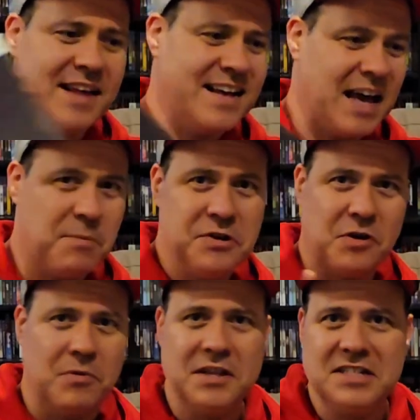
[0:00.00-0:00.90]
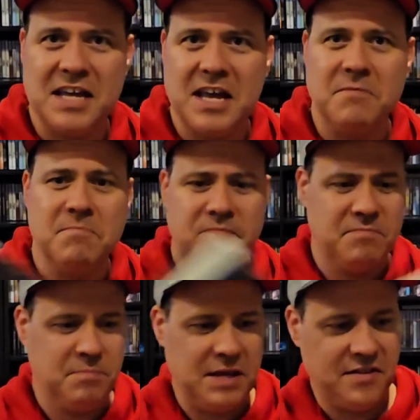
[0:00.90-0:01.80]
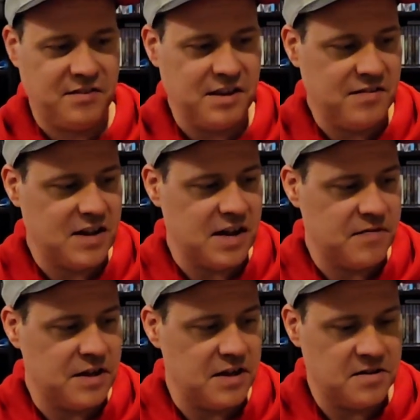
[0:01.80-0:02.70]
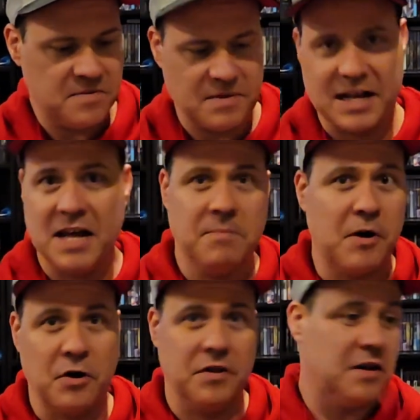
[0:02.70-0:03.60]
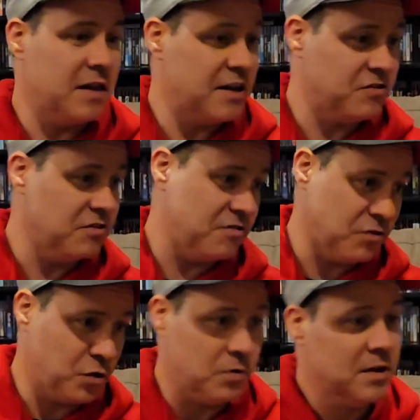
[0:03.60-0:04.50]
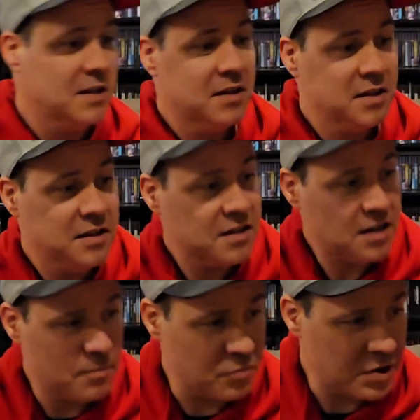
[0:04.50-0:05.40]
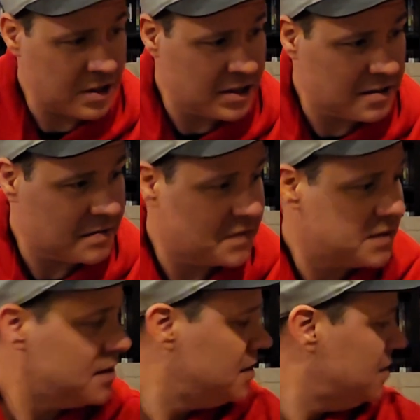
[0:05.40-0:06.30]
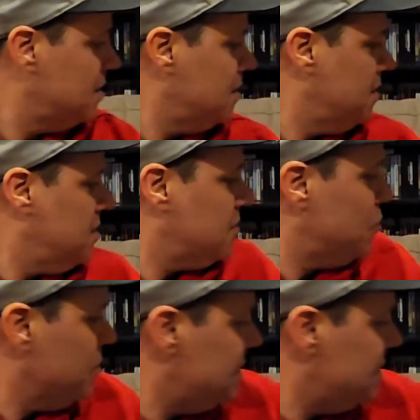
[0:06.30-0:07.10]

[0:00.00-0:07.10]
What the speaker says: Again, we don't really take PC stuff in, but again, part of the collection, so it comes with it. So we